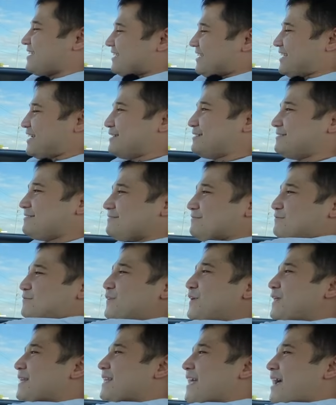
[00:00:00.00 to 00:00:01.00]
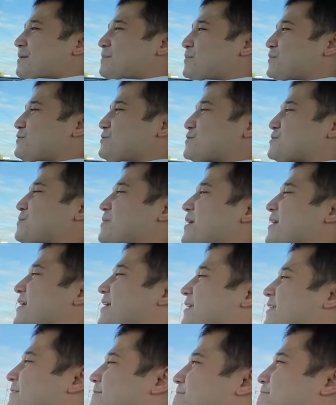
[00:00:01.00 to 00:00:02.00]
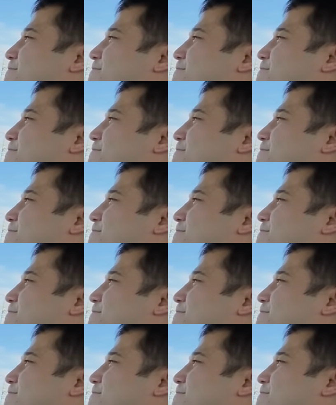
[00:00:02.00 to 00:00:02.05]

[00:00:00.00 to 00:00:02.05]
and feel that boost, man.